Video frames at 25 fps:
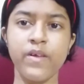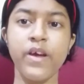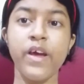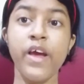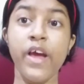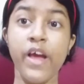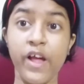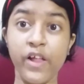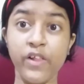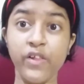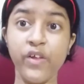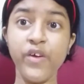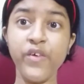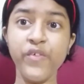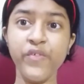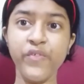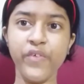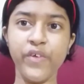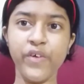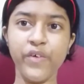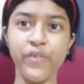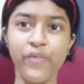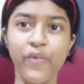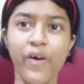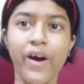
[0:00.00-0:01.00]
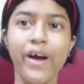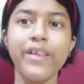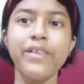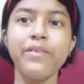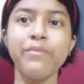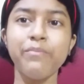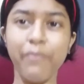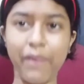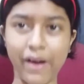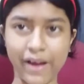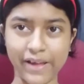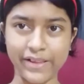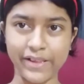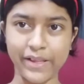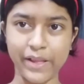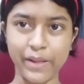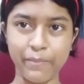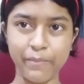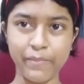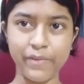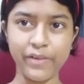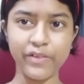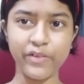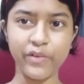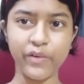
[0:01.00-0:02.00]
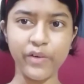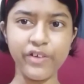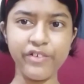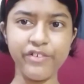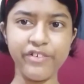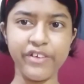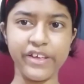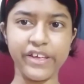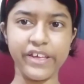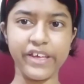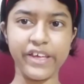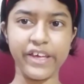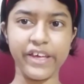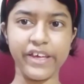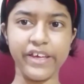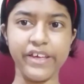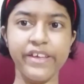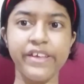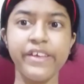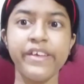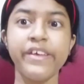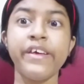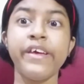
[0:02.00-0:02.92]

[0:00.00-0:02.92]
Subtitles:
Hello everyone, my name is Rishiki.